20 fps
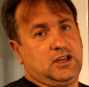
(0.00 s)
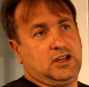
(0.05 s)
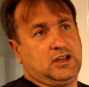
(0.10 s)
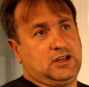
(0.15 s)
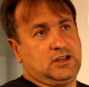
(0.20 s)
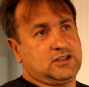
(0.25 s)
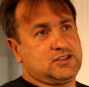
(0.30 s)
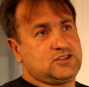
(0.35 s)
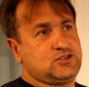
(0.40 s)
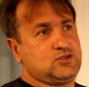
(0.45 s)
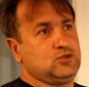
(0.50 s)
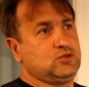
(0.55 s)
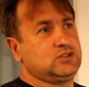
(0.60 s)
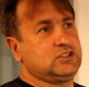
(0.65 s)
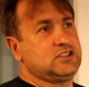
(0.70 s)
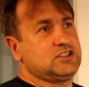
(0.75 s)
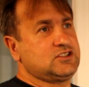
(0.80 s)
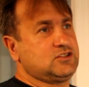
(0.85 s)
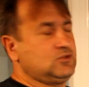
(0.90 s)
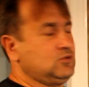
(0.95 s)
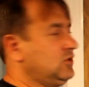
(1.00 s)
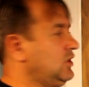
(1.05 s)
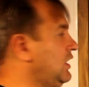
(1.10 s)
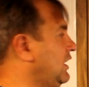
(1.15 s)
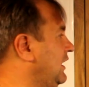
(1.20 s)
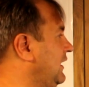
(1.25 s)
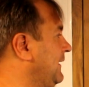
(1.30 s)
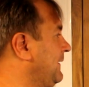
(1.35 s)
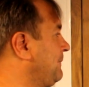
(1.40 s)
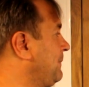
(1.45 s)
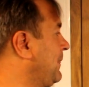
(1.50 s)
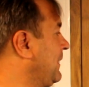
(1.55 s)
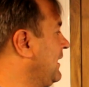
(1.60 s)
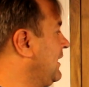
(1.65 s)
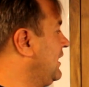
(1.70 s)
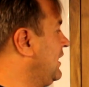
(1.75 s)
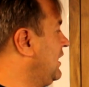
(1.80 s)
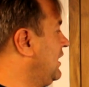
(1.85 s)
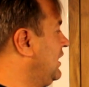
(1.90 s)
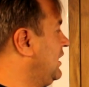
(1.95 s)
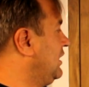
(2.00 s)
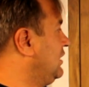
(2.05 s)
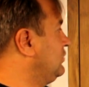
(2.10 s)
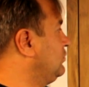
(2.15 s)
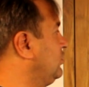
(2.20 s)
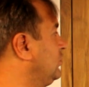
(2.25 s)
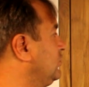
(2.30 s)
uh, soot is too high. And